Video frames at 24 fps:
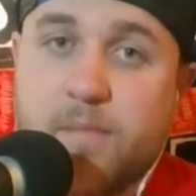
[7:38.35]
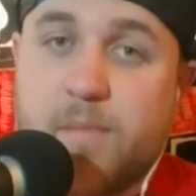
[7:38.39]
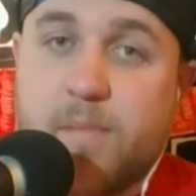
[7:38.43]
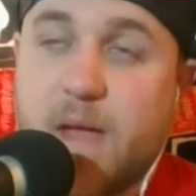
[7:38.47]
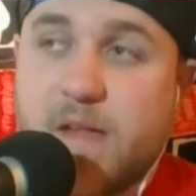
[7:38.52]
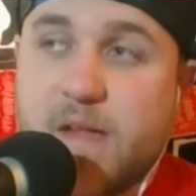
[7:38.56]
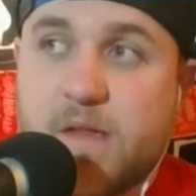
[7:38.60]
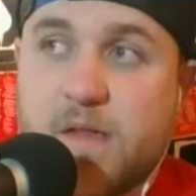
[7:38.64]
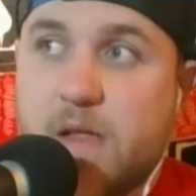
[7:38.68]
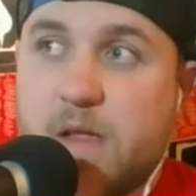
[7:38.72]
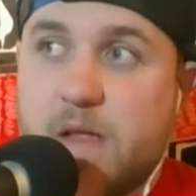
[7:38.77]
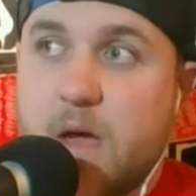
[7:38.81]

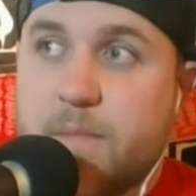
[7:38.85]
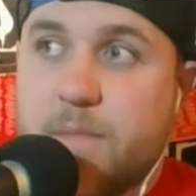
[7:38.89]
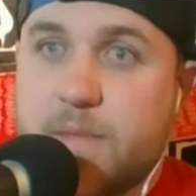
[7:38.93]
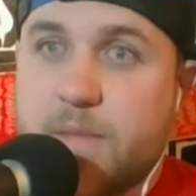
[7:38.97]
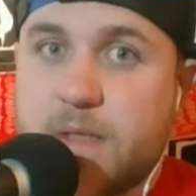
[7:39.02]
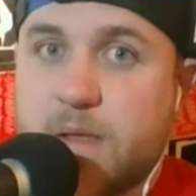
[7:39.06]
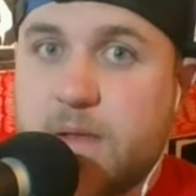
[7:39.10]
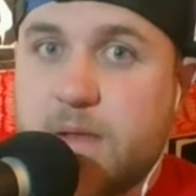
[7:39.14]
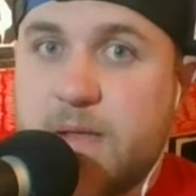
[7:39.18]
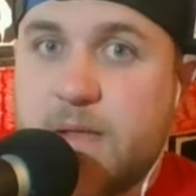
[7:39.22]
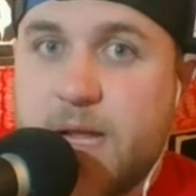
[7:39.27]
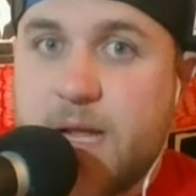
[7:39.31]
basically up
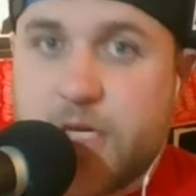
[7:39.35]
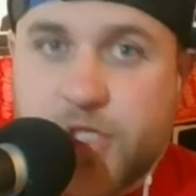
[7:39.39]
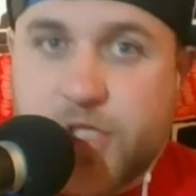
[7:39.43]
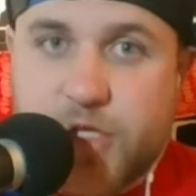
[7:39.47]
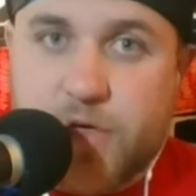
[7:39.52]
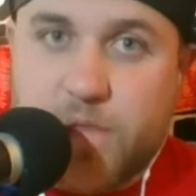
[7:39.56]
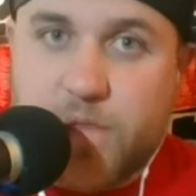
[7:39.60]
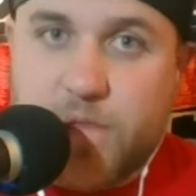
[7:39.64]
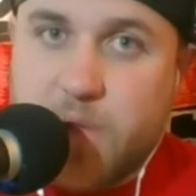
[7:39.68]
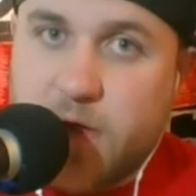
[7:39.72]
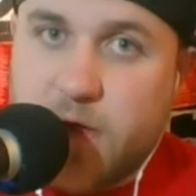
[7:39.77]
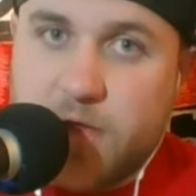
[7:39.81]
till next
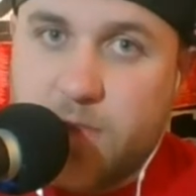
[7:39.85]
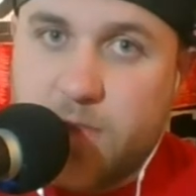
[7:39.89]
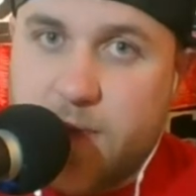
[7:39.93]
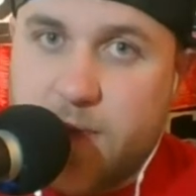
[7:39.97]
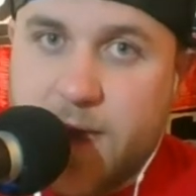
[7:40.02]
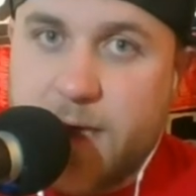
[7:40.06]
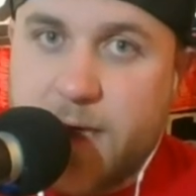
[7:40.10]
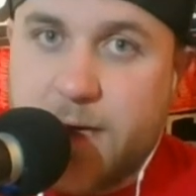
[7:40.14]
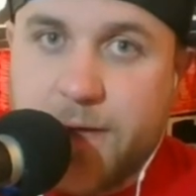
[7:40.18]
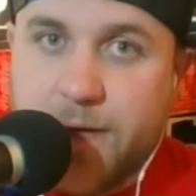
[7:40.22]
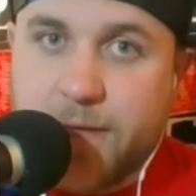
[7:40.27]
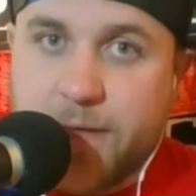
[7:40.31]
year's
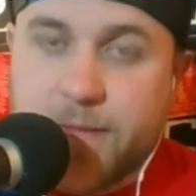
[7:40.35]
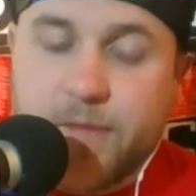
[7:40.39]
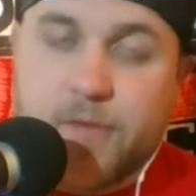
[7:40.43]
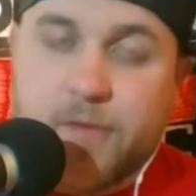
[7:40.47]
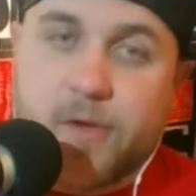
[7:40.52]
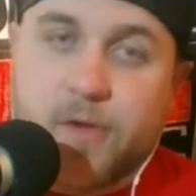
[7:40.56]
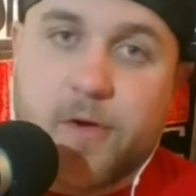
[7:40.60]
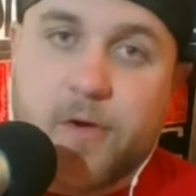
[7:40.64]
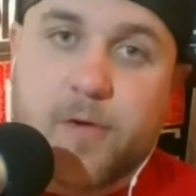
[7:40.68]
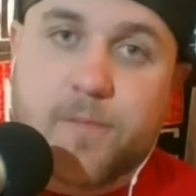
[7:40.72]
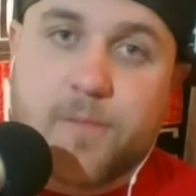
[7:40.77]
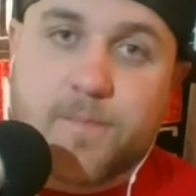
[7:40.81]
WrestleMania.
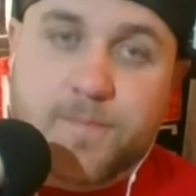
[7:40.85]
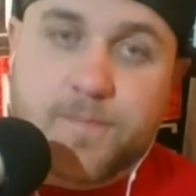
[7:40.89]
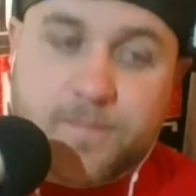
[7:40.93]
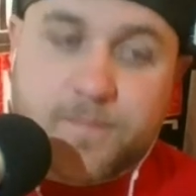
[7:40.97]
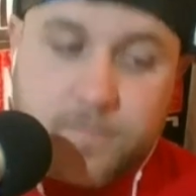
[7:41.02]
So